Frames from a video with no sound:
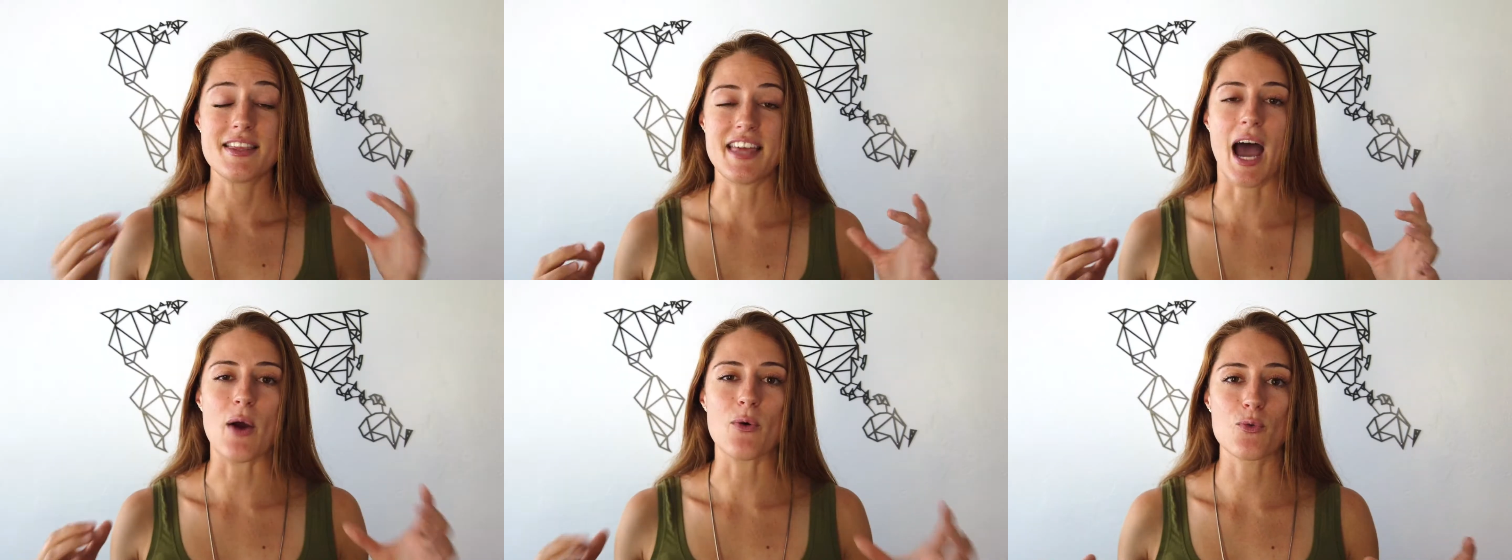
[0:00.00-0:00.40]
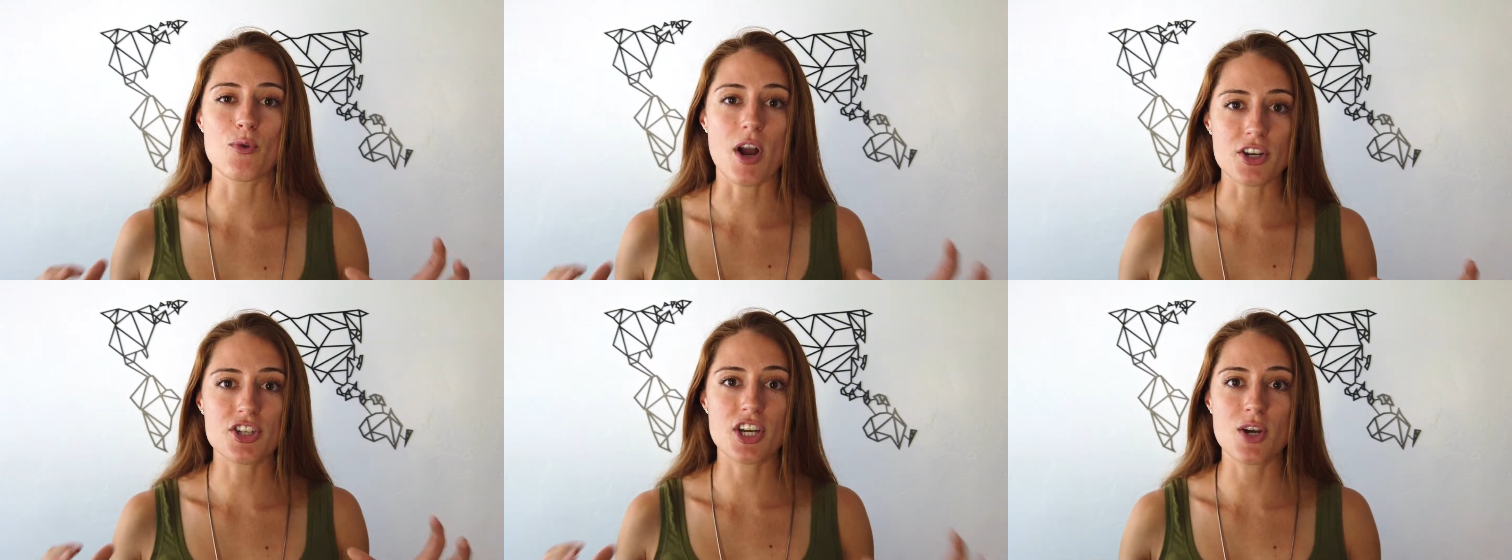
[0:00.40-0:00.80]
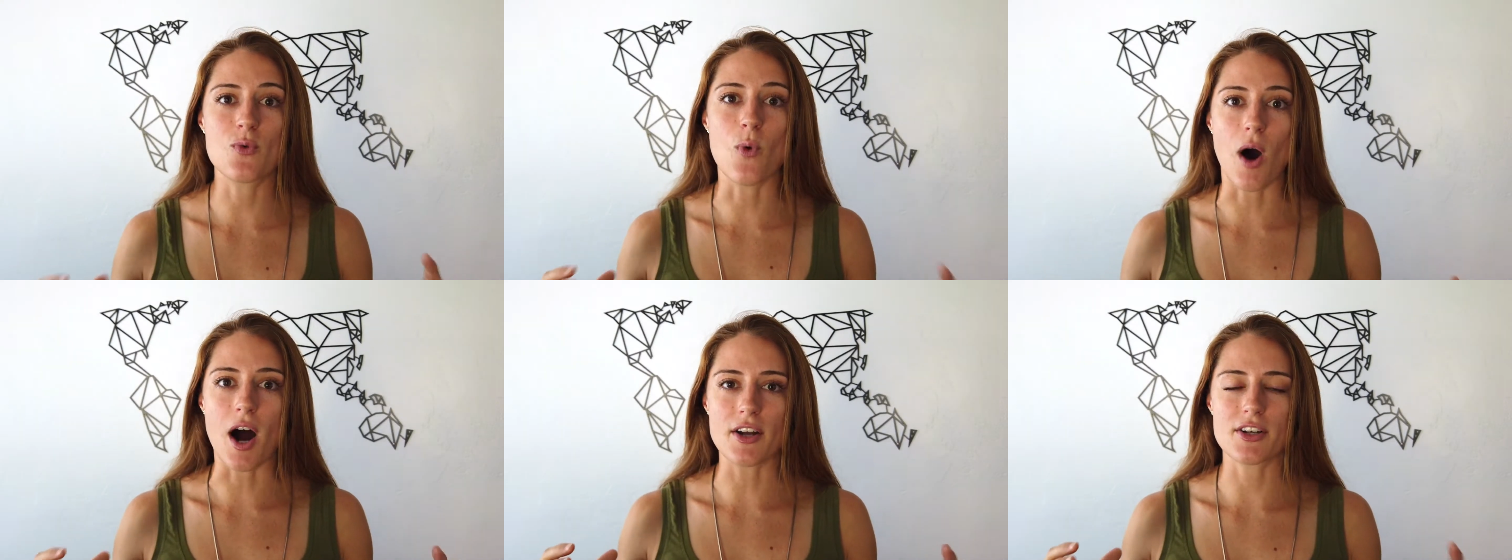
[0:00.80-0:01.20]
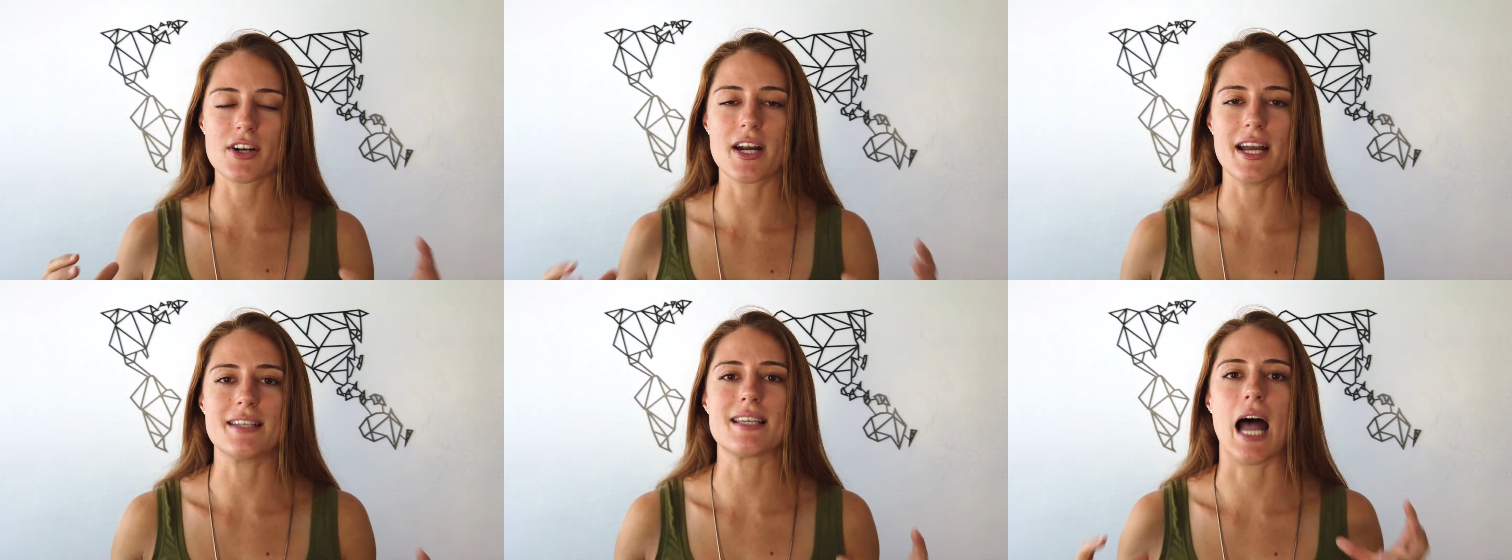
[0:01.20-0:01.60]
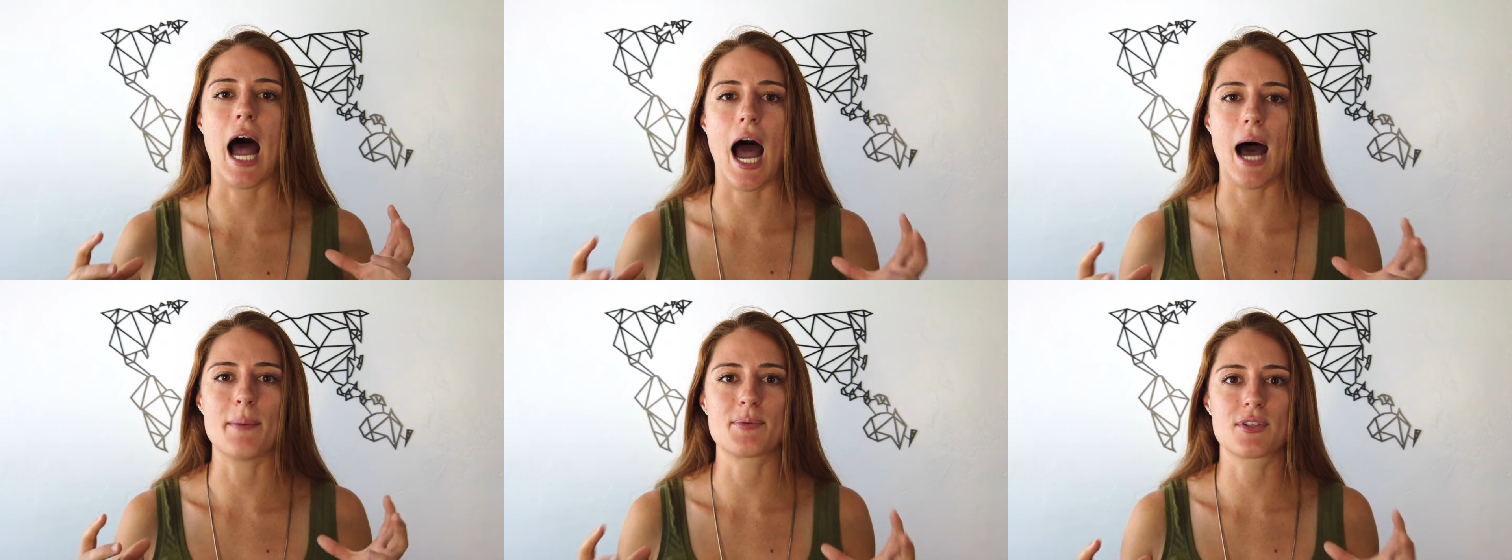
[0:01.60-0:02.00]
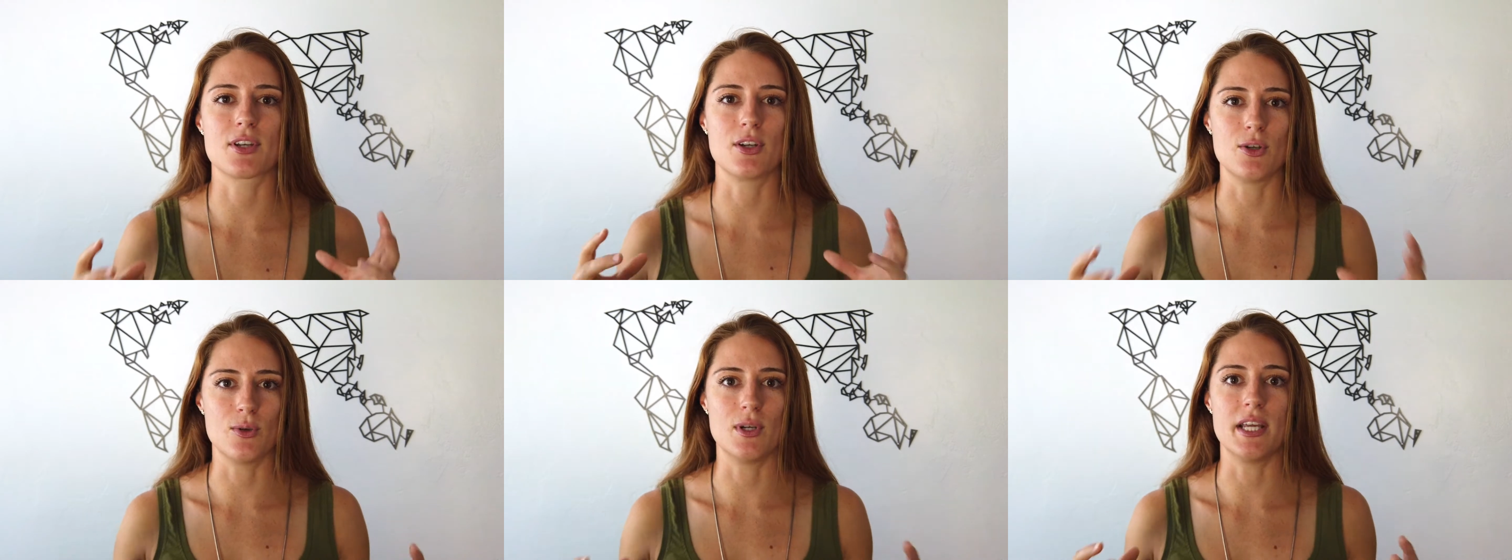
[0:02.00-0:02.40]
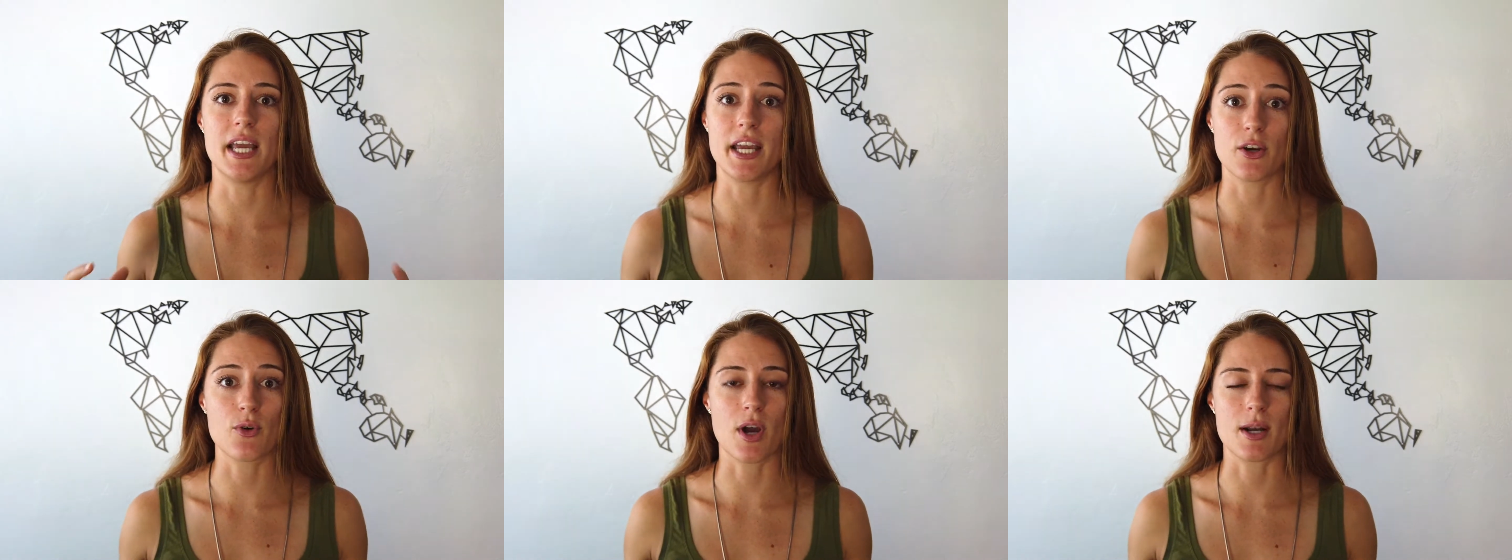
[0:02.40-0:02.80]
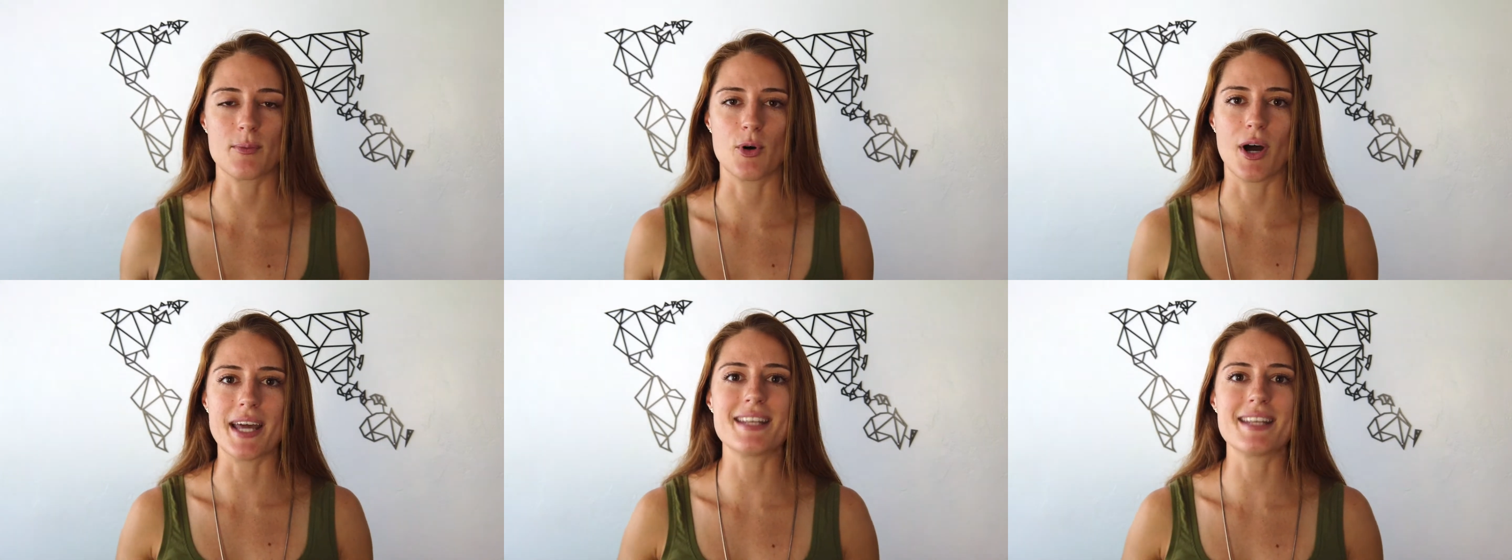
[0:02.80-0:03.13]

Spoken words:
That rushing water is absolutely incredible.